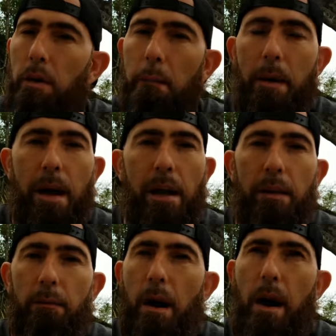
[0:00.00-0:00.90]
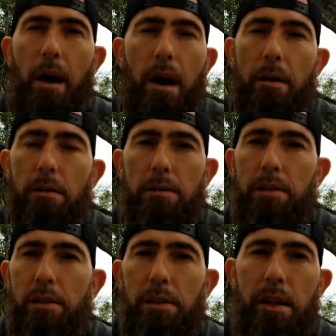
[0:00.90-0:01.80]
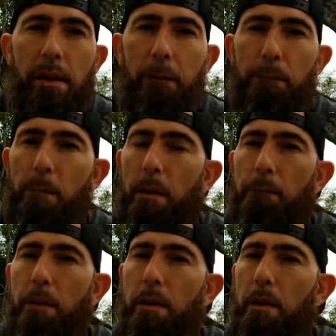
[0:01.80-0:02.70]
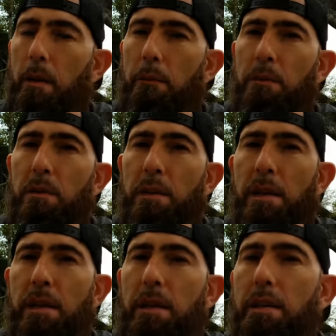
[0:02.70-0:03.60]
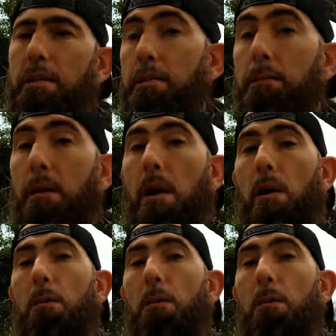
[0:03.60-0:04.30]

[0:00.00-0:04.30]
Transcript: Man, Rock Auto is the shit. You know, if you need some auto